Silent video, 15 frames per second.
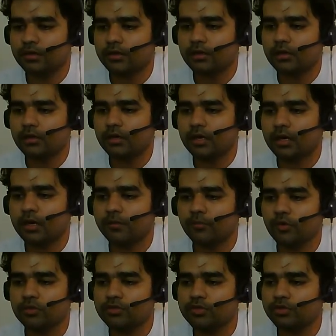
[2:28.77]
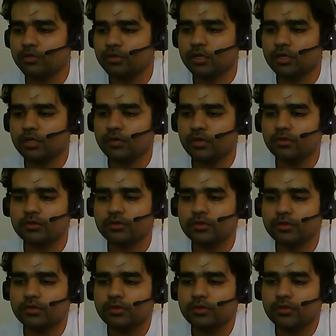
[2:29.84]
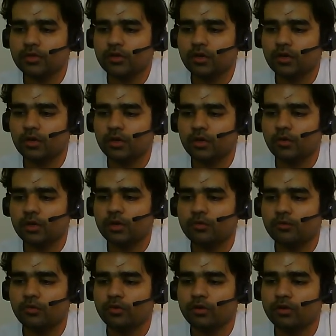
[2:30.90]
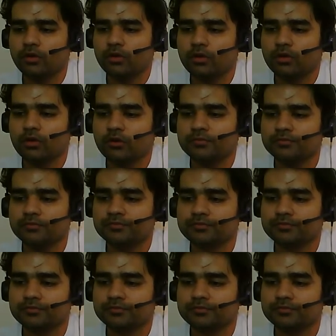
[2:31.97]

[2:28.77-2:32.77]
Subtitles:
I'm also talking about one more